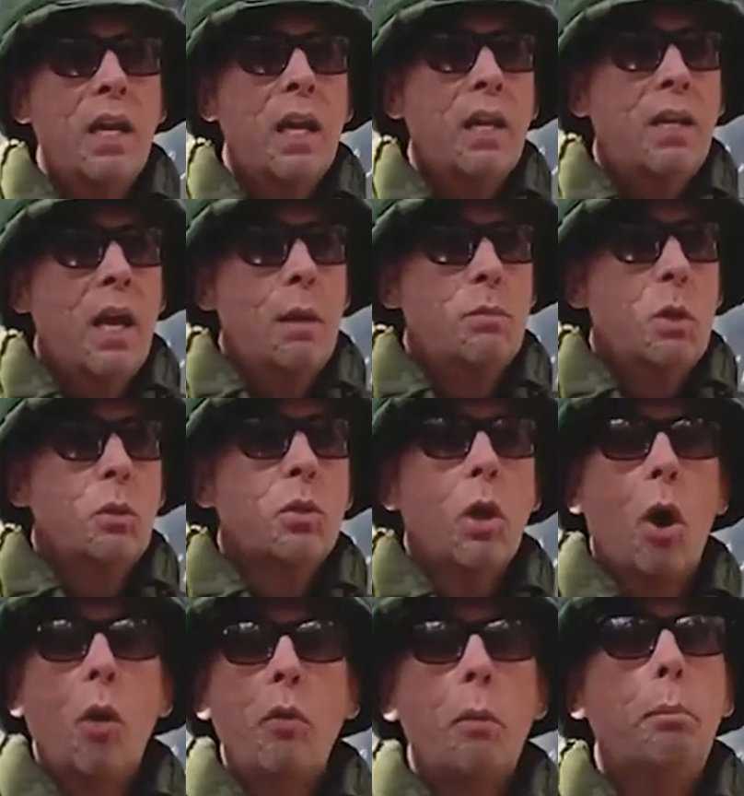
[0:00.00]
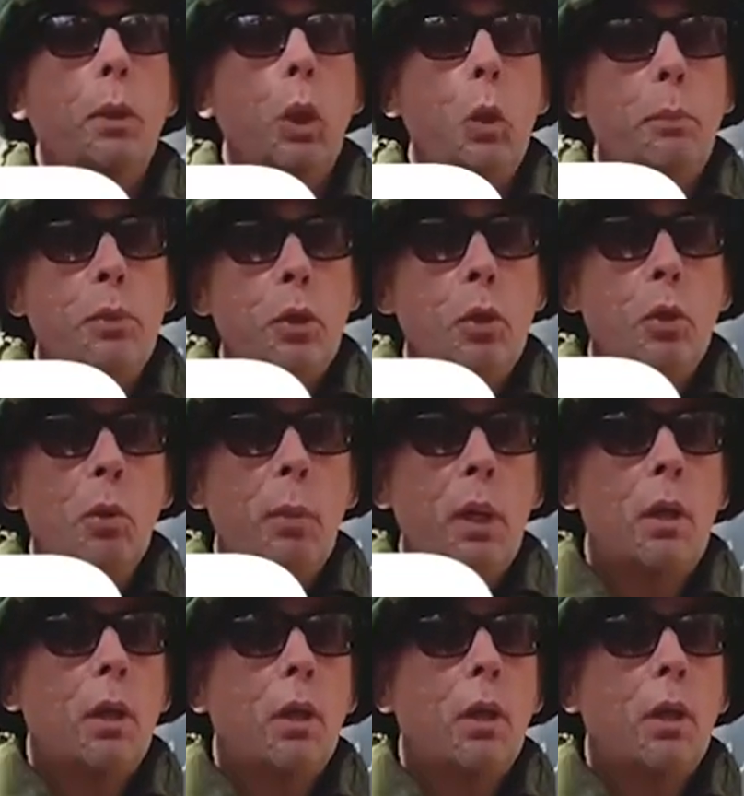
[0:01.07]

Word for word: of nicknames. It was called the Bloop Tube,